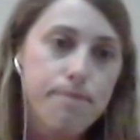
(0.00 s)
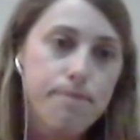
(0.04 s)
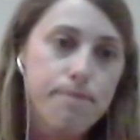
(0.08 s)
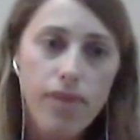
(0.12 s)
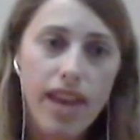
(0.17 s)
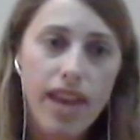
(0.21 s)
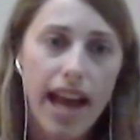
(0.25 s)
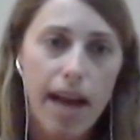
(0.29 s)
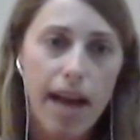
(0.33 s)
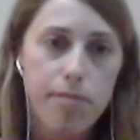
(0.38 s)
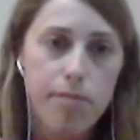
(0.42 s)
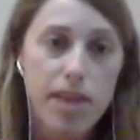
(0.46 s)

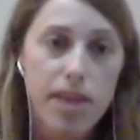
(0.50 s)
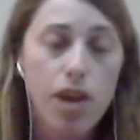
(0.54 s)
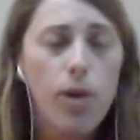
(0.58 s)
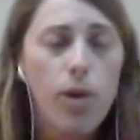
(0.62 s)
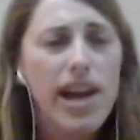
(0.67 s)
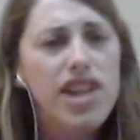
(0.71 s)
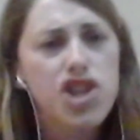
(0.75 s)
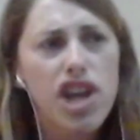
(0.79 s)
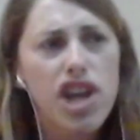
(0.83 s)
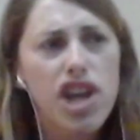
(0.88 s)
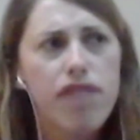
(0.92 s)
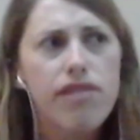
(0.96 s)
they're
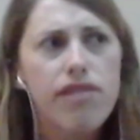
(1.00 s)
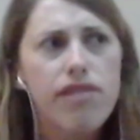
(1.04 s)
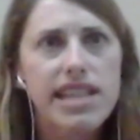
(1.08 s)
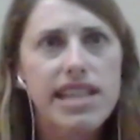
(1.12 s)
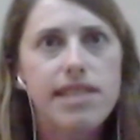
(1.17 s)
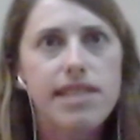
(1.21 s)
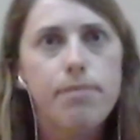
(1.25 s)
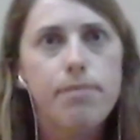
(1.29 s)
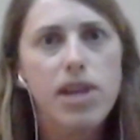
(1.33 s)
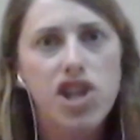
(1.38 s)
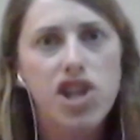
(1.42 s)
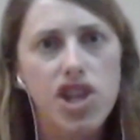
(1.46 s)
quite a
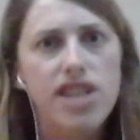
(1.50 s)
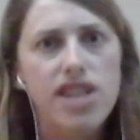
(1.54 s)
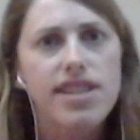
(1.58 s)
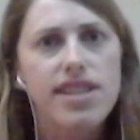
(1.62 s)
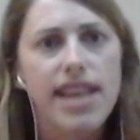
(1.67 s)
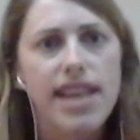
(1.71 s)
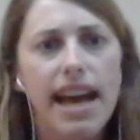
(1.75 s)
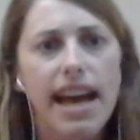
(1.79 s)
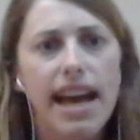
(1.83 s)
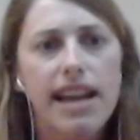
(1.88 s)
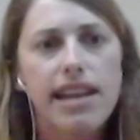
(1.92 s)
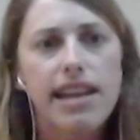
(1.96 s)
generalist
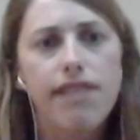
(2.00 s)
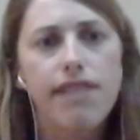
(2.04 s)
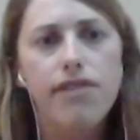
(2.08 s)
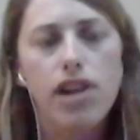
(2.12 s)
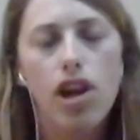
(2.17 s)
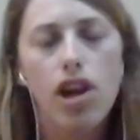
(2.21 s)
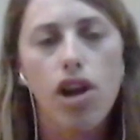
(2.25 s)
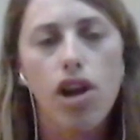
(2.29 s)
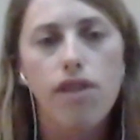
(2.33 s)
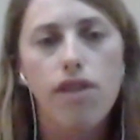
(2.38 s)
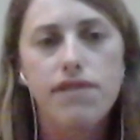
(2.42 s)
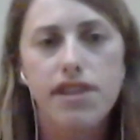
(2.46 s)
species. They can live
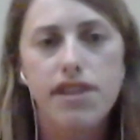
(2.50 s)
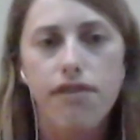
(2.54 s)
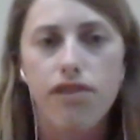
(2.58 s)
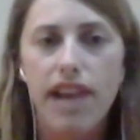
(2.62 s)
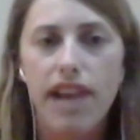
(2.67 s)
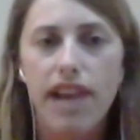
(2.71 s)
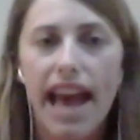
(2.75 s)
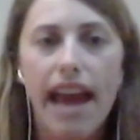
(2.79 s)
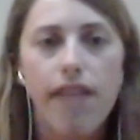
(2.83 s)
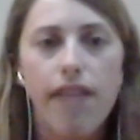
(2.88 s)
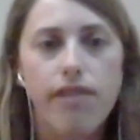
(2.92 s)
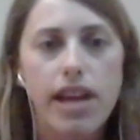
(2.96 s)
in a lot of
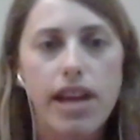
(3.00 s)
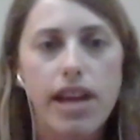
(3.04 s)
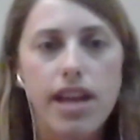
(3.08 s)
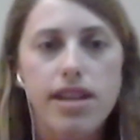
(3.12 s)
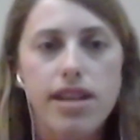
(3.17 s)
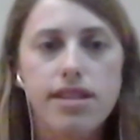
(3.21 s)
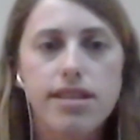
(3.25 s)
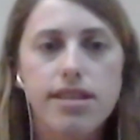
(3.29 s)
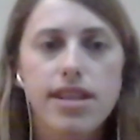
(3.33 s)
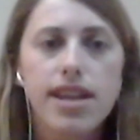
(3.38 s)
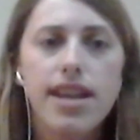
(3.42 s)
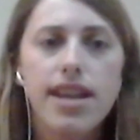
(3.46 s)
different
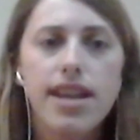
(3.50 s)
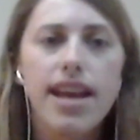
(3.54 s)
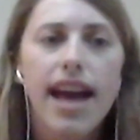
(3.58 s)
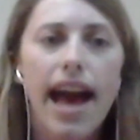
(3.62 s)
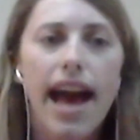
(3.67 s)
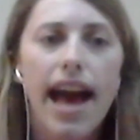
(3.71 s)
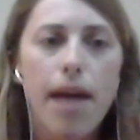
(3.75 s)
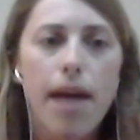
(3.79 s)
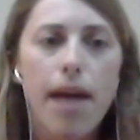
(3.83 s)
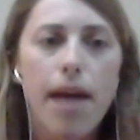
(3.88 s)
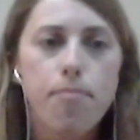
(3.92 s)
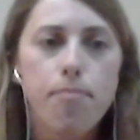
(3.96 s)
areas.
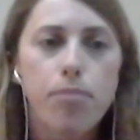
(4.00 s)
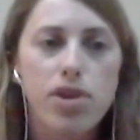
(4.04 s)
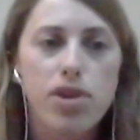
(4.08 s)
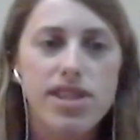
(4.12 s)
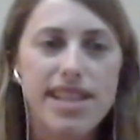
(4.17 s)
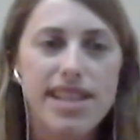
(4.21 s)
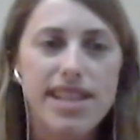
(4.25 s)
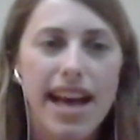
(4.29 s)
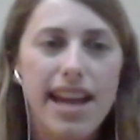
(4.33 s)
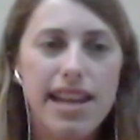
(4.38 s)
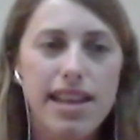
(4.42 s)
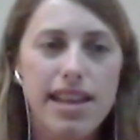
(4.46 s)

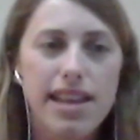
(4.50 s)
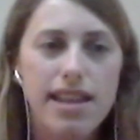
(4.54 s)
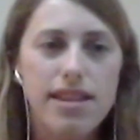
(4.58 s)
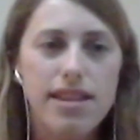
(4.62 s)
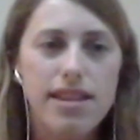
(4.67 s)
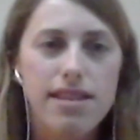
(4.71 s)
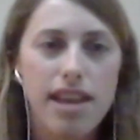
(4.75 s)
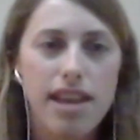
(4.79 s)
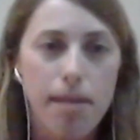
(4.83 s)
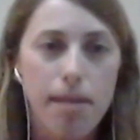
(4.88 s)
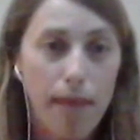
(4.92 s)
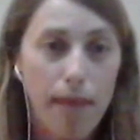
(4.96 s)
But sadly,
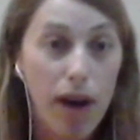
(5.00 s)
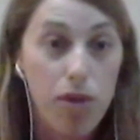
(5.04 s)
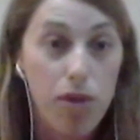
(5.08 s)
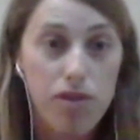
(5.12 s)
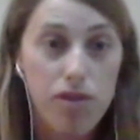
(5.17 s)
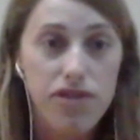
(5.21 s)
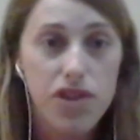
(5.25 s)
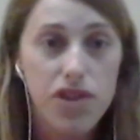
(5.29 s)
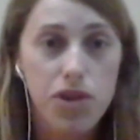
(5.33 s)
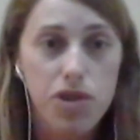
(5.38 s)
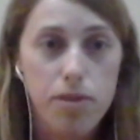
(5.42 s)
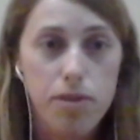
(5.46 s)
the amount
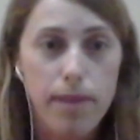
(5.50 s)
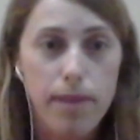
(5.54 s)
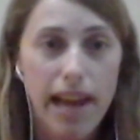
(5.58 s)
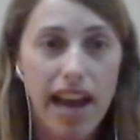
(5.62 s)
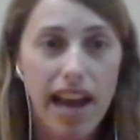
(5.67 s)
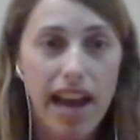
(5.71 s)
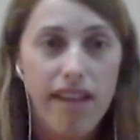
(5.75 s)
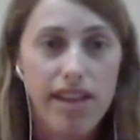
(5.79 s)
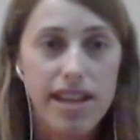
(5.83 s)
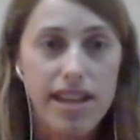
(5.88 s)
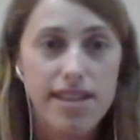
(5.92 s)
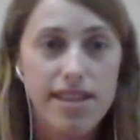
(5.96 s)
of suitable
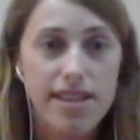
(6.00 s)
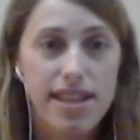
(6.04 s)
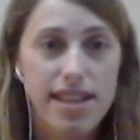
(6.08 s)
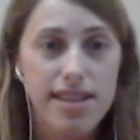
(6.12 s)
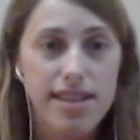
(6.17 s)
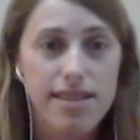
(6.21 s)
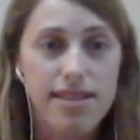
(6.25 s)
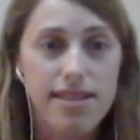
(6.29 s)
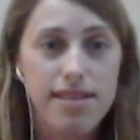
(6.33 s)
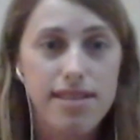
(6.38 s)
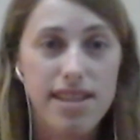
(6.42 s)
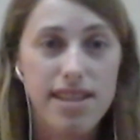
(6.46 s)
areas
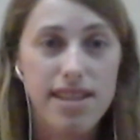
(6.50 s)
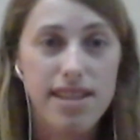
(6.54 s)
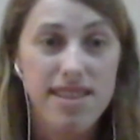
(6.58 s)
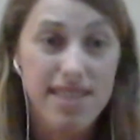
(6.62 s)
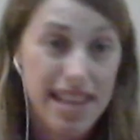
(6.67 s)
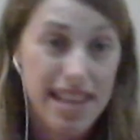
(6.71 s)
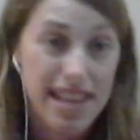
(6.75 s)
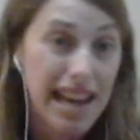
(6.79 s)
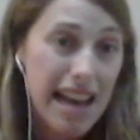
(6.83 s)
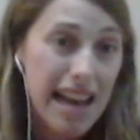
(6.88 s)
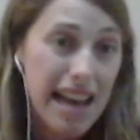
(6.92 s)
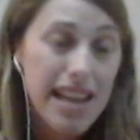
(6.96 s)
is
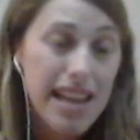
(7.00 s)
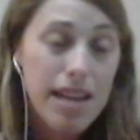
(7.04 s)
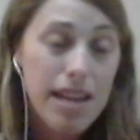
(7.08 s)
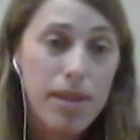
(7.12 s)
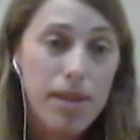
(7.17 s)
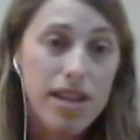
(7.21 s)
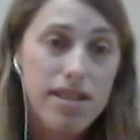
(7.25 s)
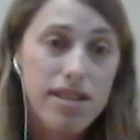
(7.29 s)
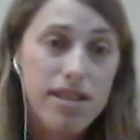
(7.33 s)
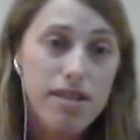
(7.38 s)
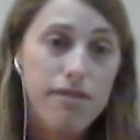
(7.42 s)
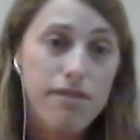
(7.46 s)
declining
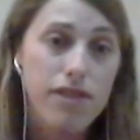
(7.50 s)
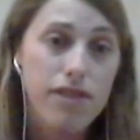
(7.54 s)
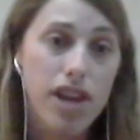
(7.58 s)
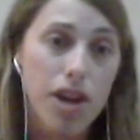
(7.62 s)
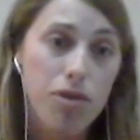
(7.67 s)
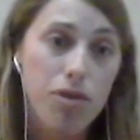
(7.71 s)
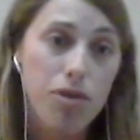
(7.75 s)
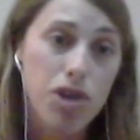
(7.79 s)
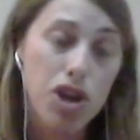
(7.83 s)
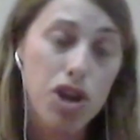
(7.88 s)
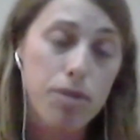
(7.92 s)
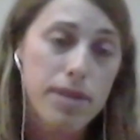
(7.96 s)
because of,
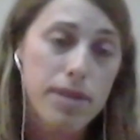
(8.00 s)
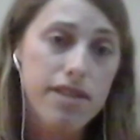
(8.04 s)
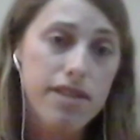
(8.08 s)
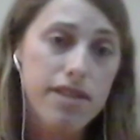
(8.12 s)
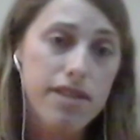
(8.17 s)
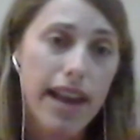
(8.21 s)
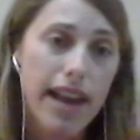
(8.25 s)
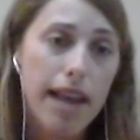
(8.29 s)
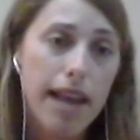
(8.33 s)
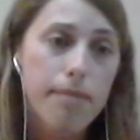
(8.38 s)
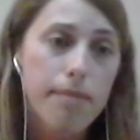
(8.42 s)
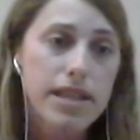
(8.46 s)
human
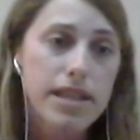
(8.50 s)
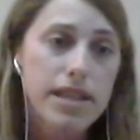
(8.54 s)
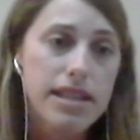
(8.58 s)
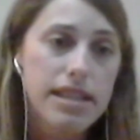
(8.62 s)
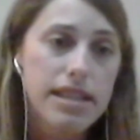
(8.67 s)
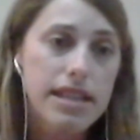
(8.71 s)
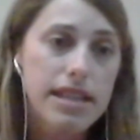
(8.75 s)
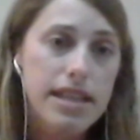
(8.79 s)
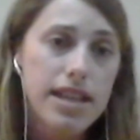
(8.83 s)
development.